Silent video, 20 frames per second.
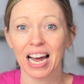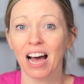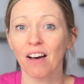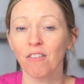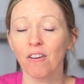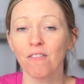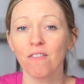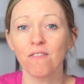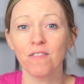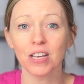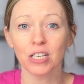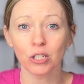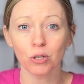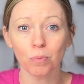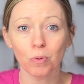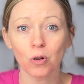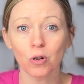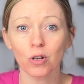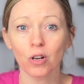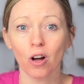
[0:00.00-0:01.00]
Have a
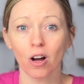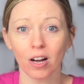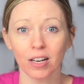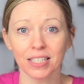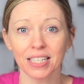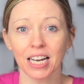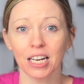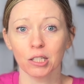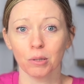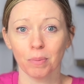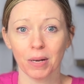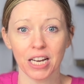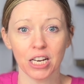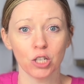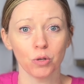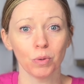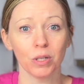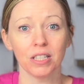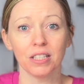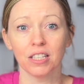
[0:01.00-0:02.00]
visible contact
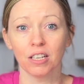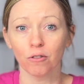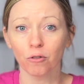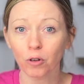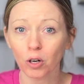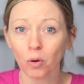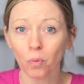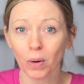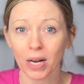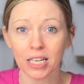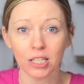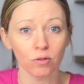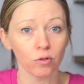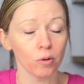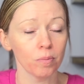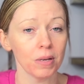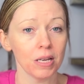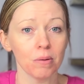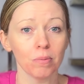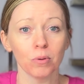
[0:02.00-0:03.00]
page with different ways for
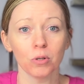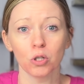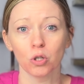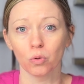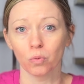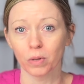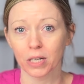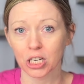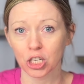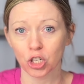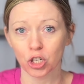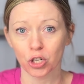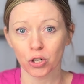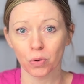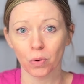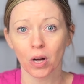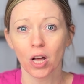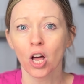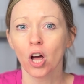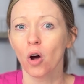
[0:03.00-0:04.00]
people to reach
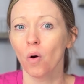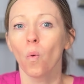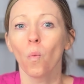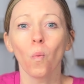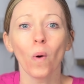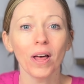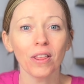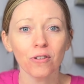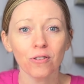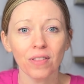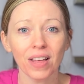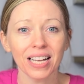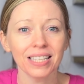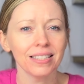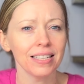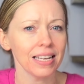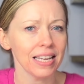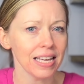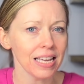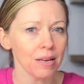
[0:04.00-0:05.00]
you, whether
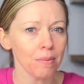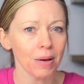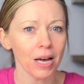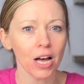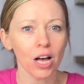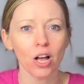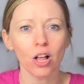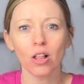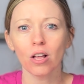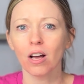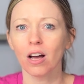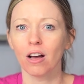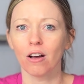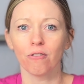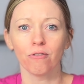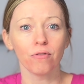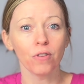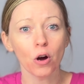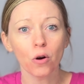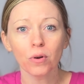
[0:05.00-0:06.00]
that's email, a
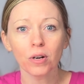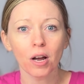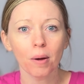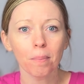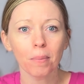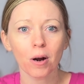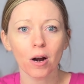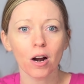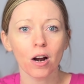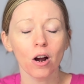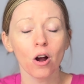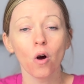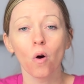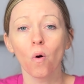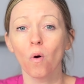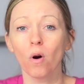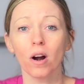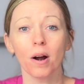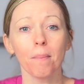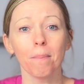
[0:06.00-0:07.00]
phone number,
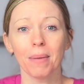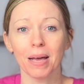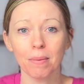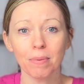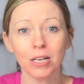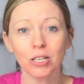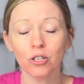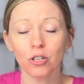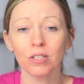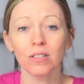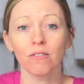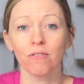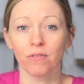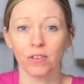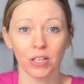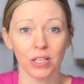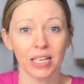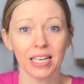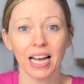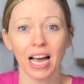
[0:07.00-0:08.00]
or maybe just
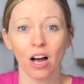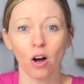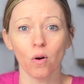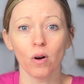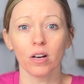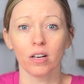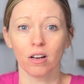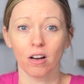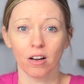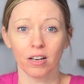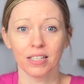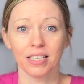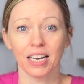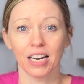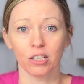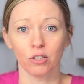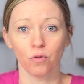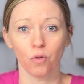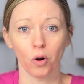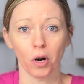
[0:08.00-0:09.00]
filling out a
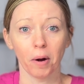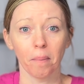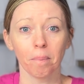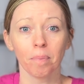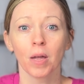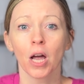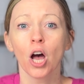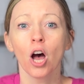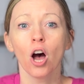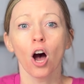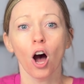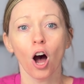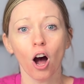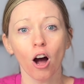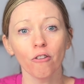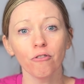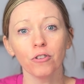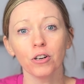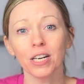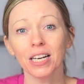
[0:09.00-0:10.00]
contact form.
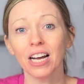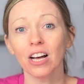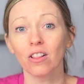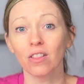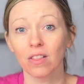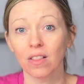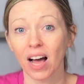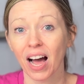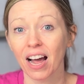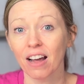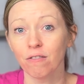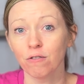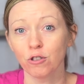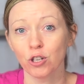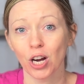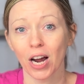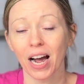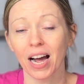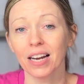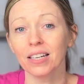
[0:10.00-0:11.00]
Offering a live
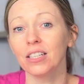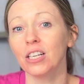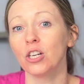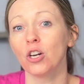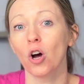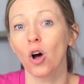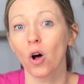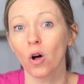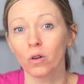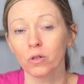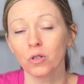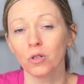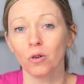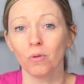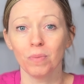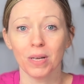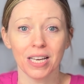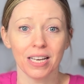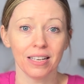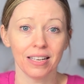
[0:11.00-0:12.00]
chat can also
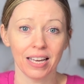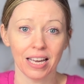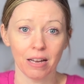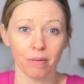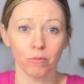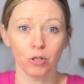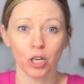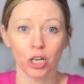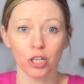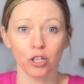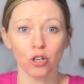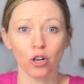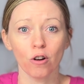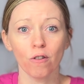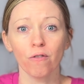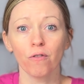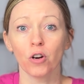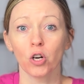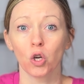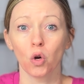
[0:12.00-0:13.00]
be a game changer
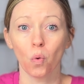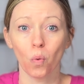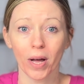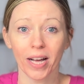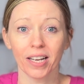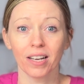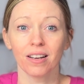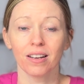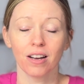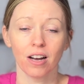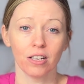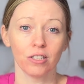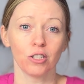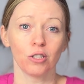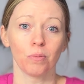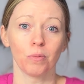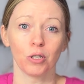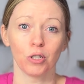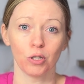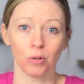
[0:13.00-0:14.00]
for quick
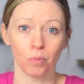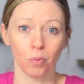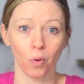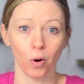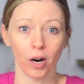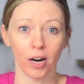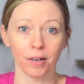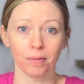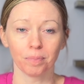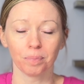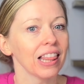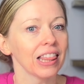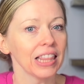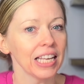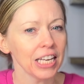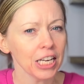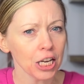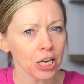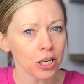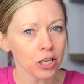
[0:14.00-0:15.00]
customer support.
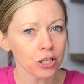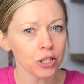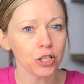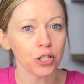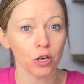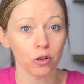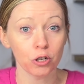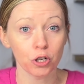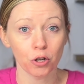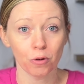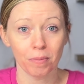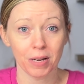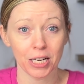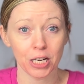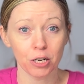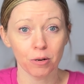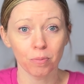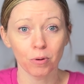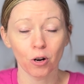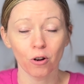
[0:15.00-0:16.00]
Linking your social
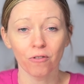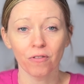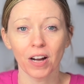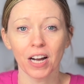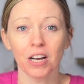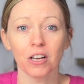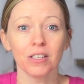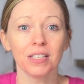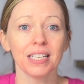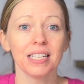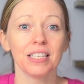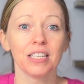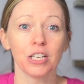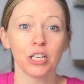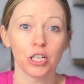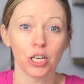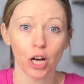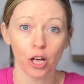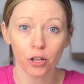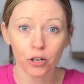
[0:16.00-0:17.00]
media profiles is
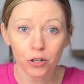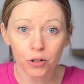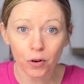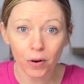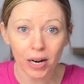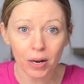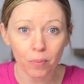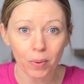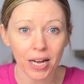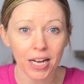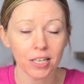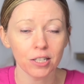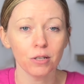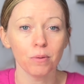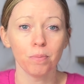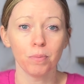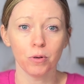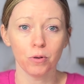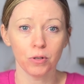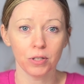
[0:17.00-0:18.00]
another great way to
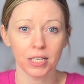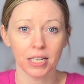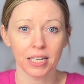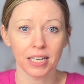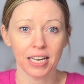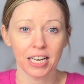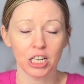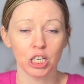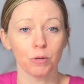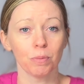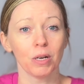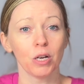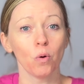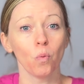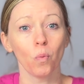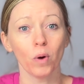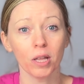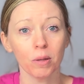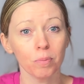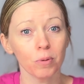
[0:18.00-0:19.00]
boost engagement
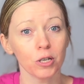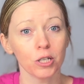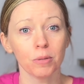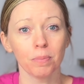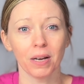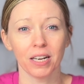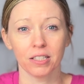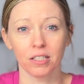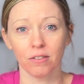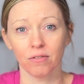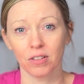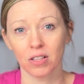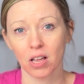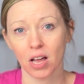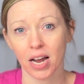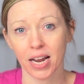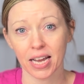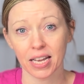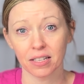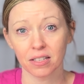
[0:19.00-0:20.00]
with prospective
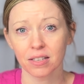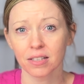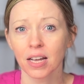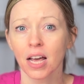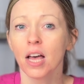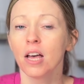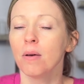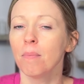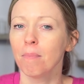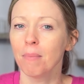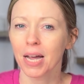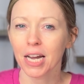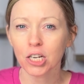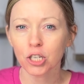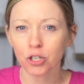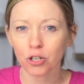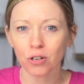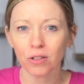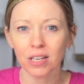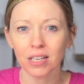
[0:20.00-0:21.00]
clients. Make
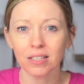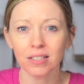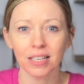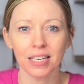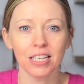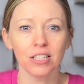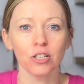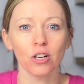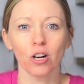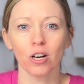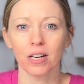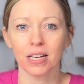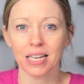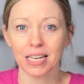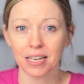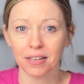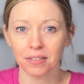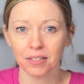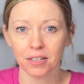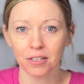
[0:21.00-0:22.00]
sure these links are
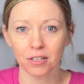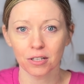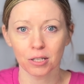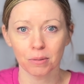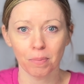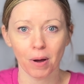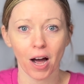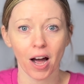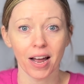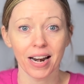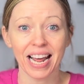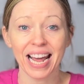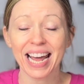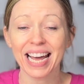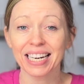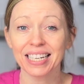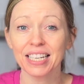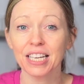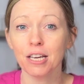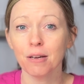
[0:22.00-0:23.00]
easy to spot
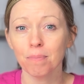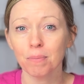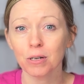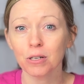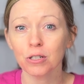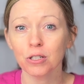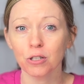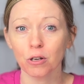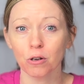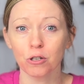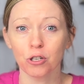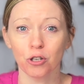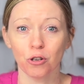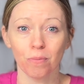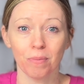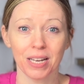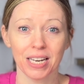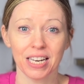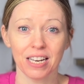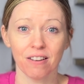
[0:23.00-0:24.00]
and keep your social
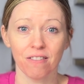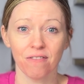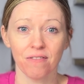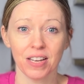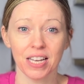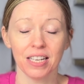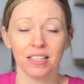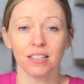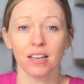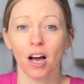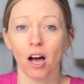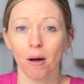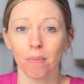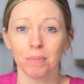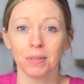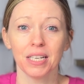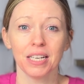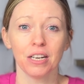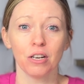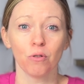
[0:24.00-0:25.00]
media feeds
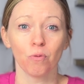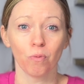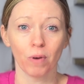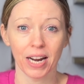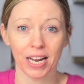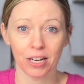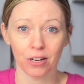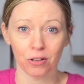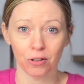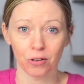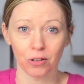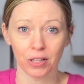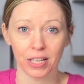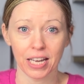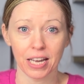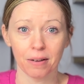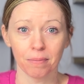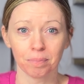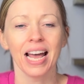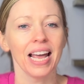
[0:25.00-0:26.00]
updated
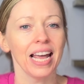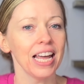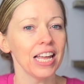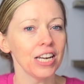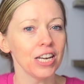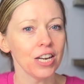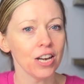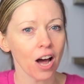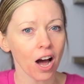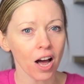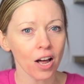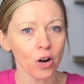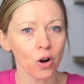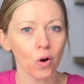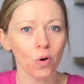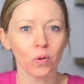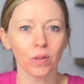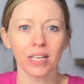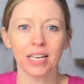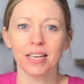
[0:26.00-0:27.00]
regularly. It not
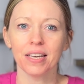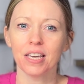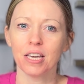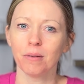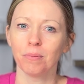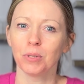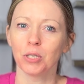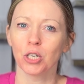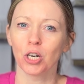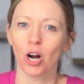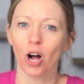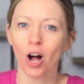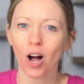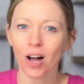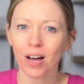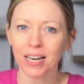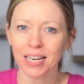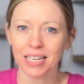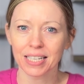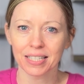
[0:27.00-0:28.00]
only keeps your
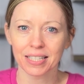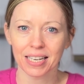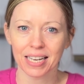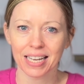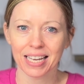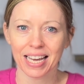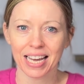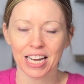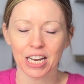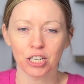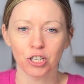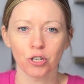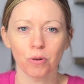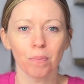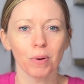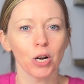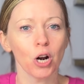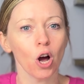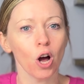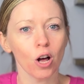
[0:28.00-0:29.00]
audience engaged,
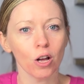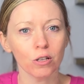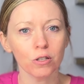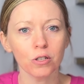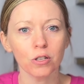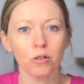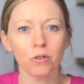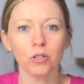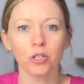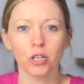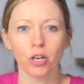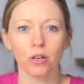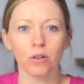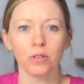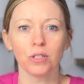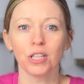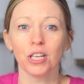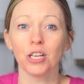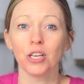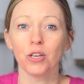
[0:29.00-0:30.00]
but also
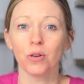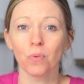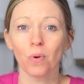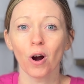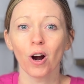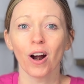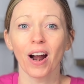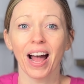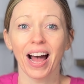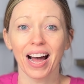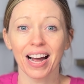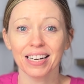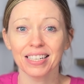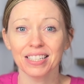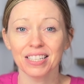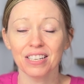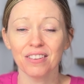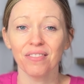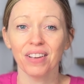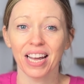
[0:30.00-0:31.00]
shows that you are
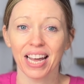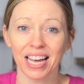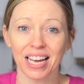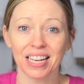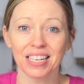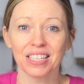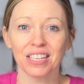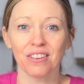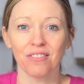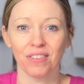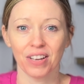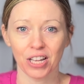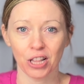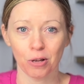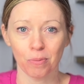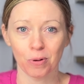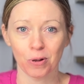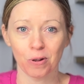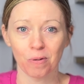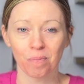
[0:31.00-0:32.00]
active and
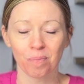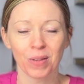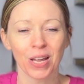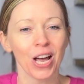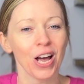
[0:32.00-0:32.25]
available.